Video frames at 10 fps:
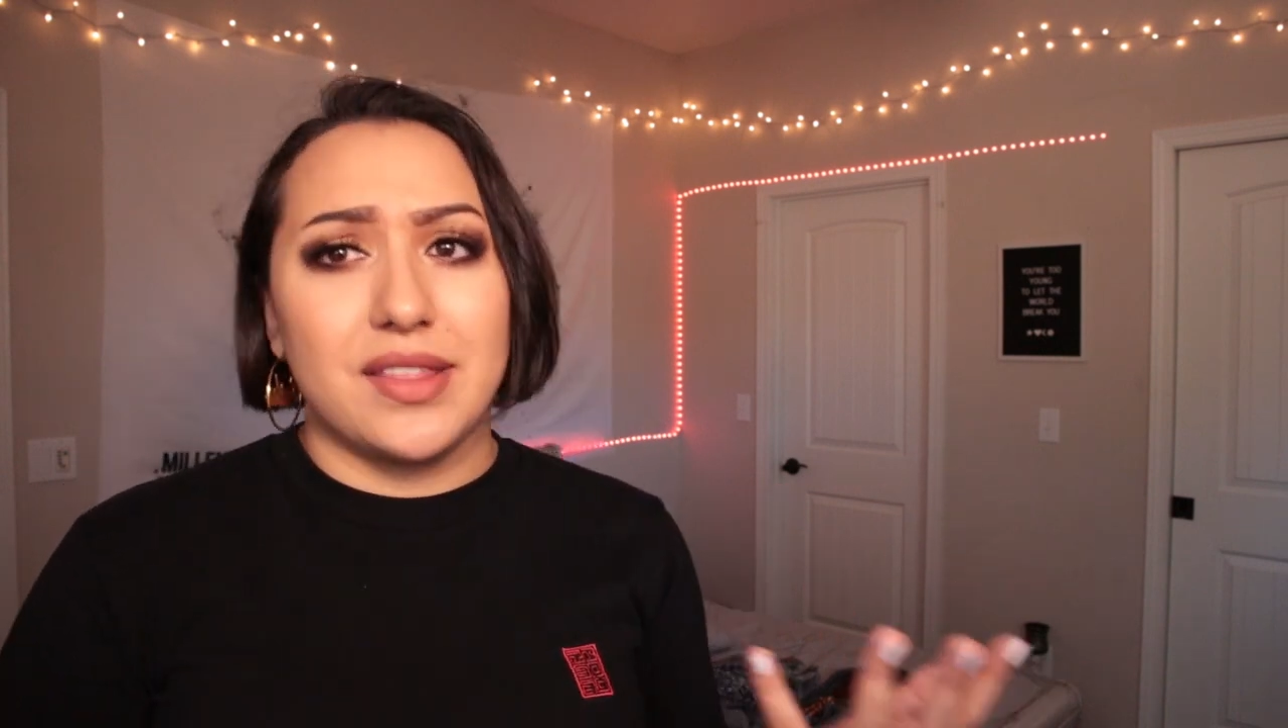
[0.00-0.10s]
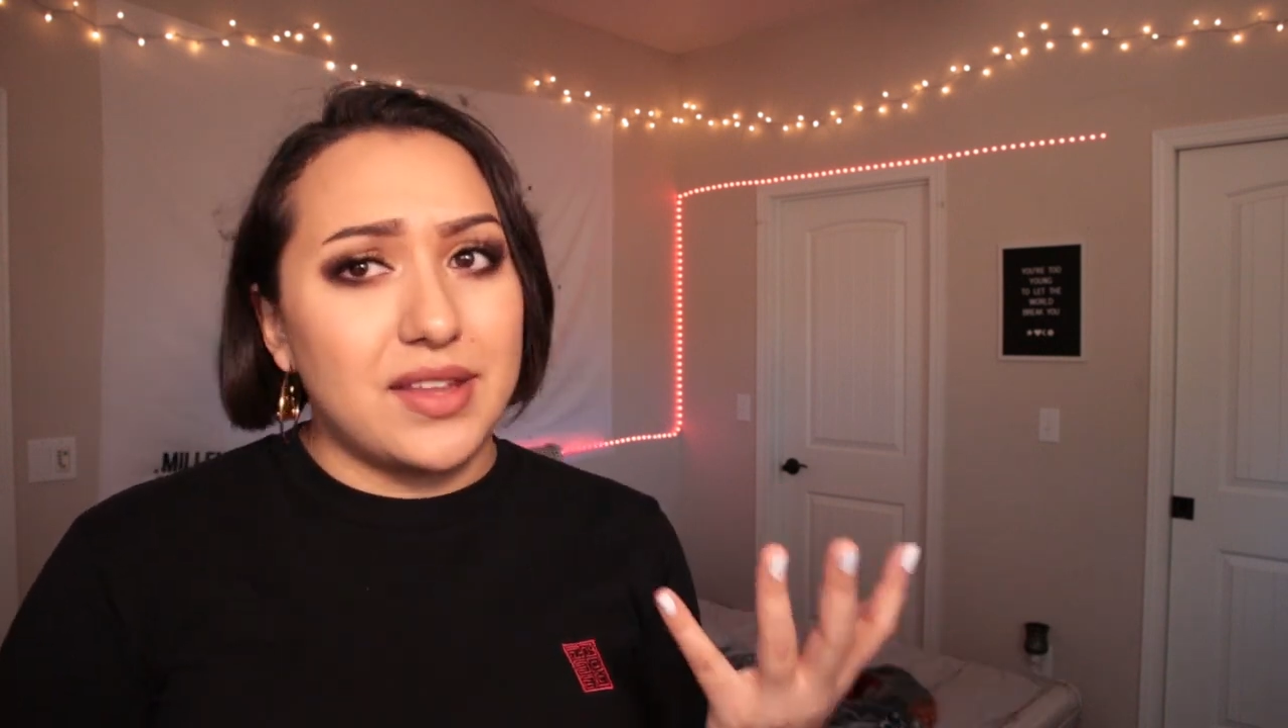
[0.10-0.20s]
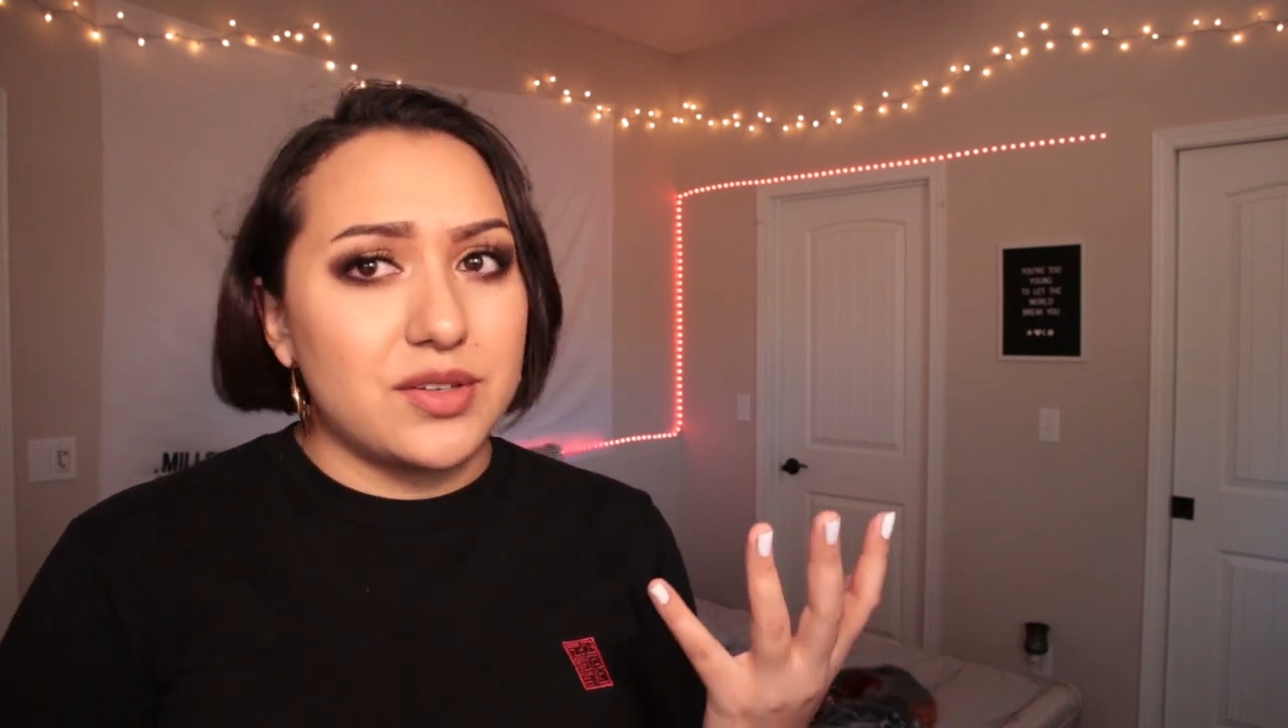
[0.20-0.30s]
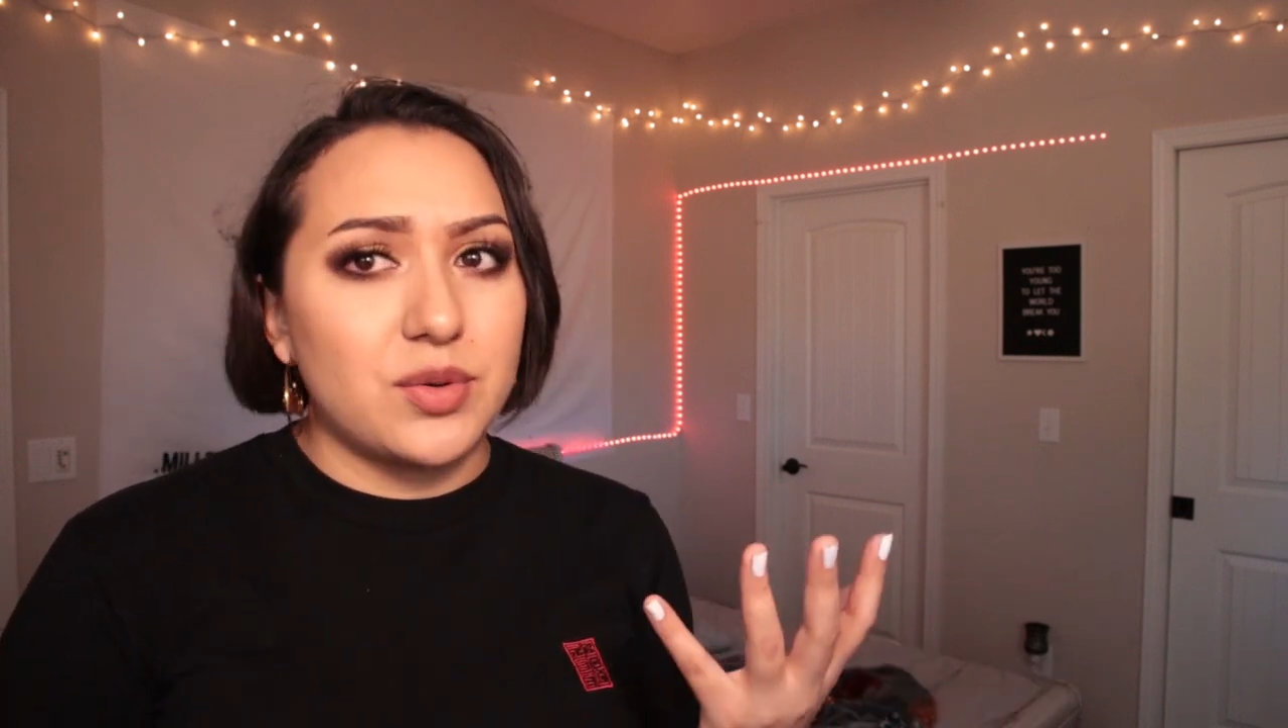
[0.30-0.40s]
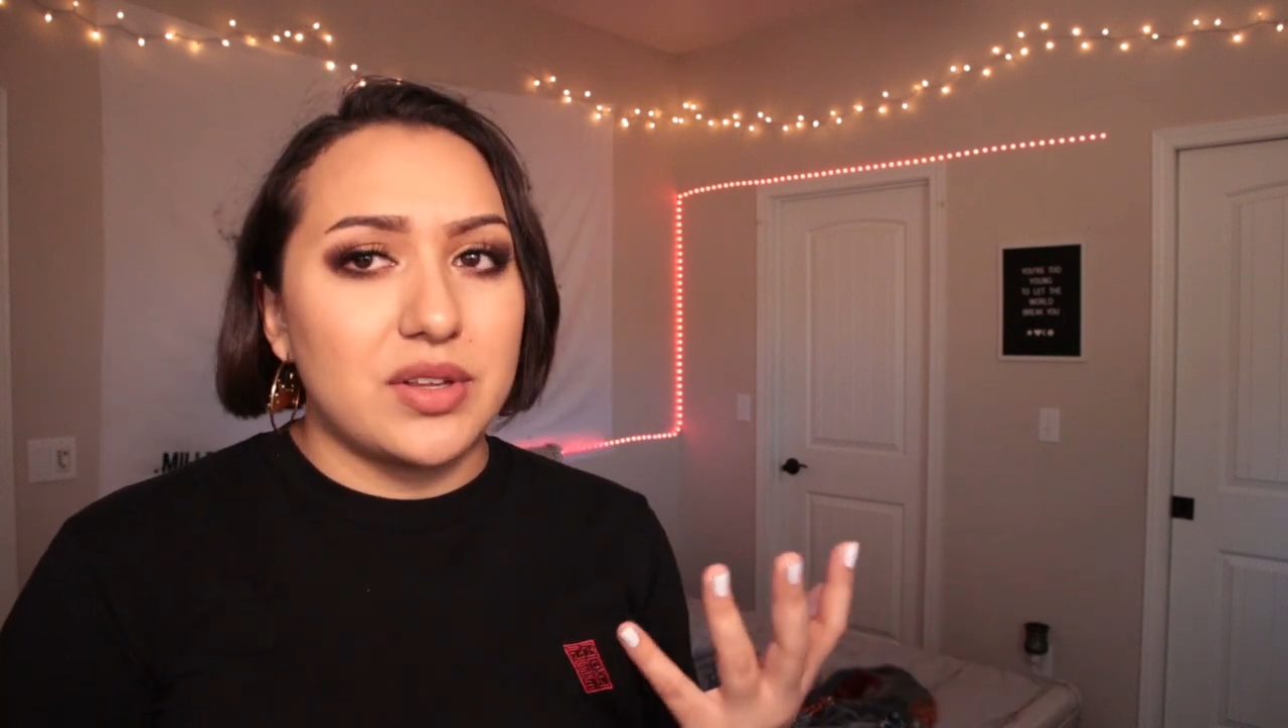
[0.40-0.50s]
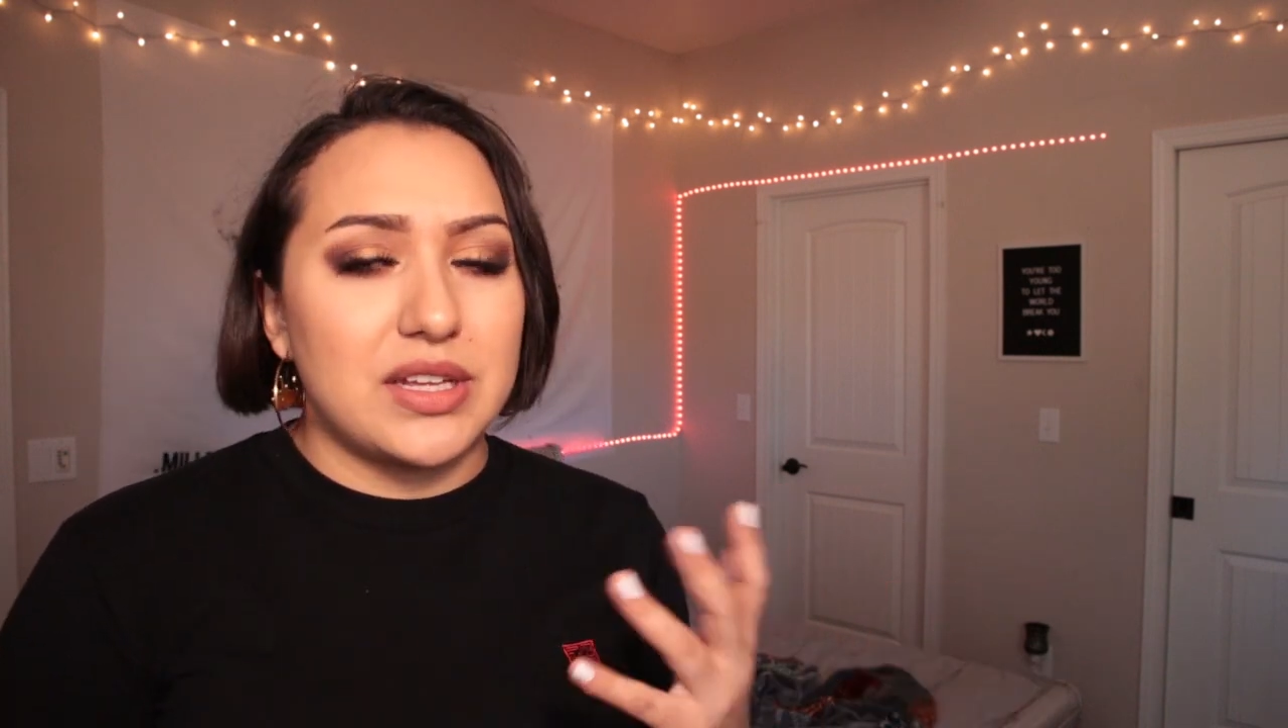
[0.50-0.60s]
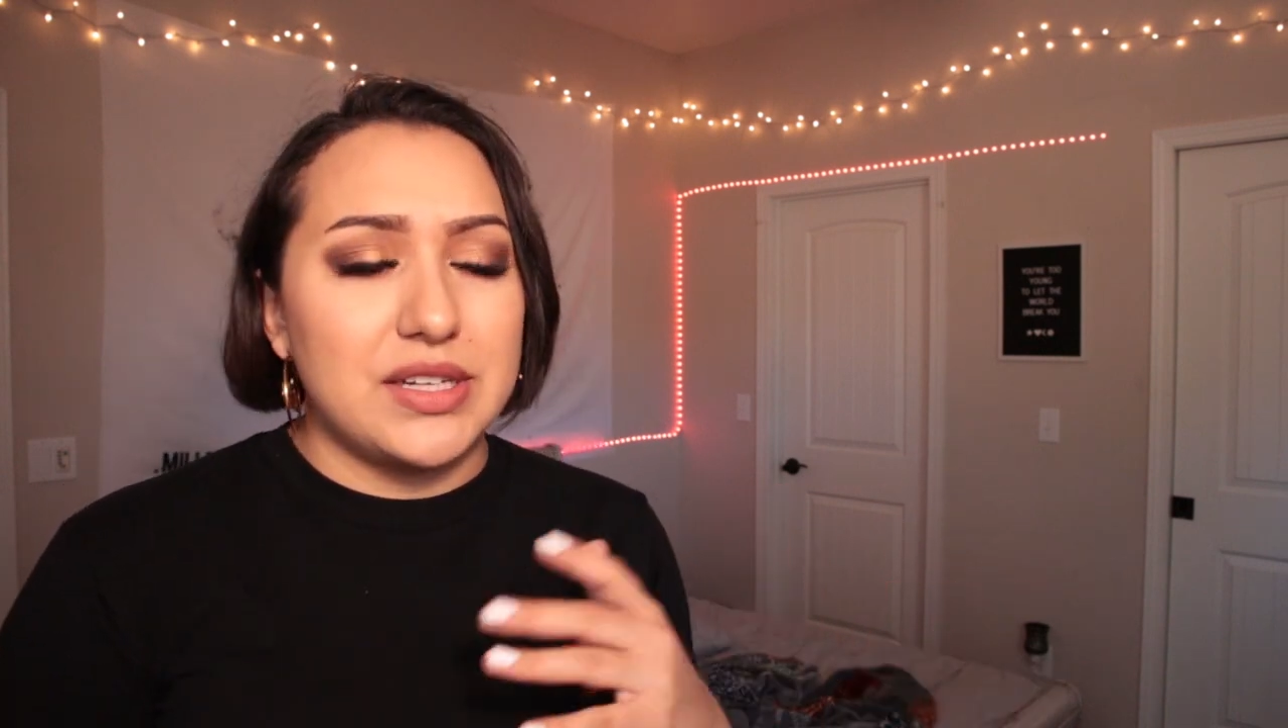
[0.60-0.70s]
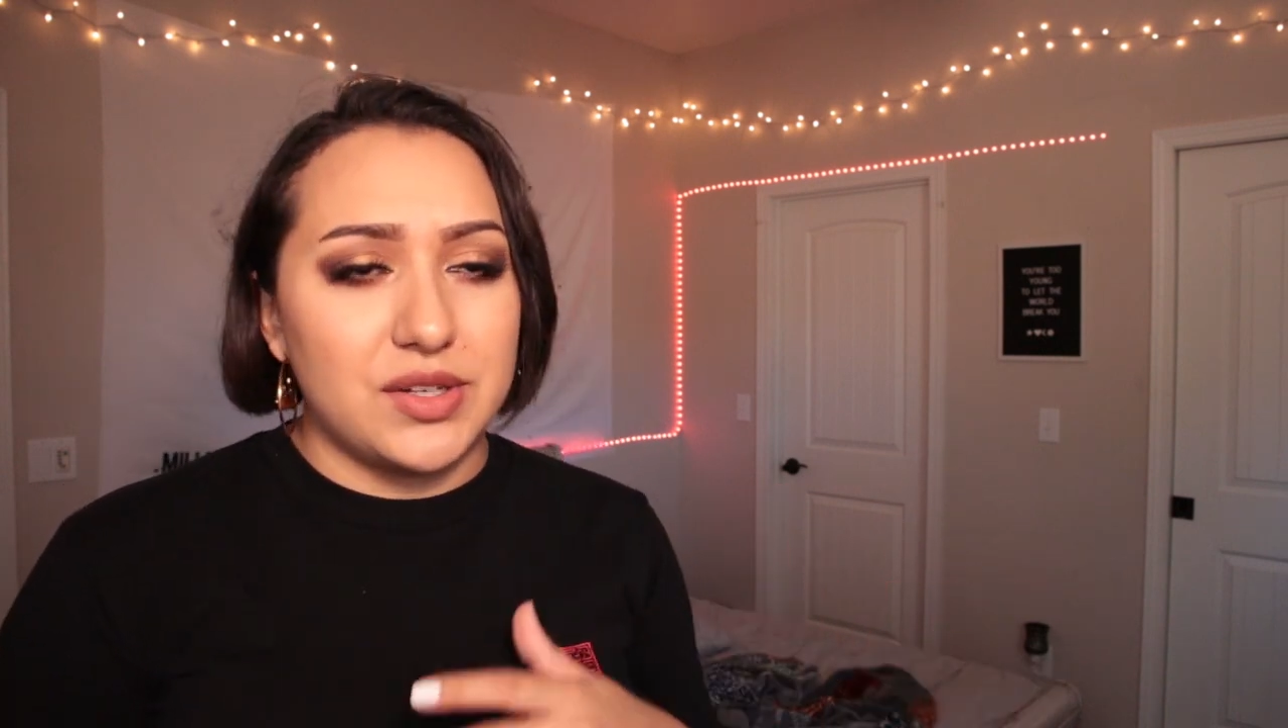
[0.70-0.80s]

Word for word: and they totally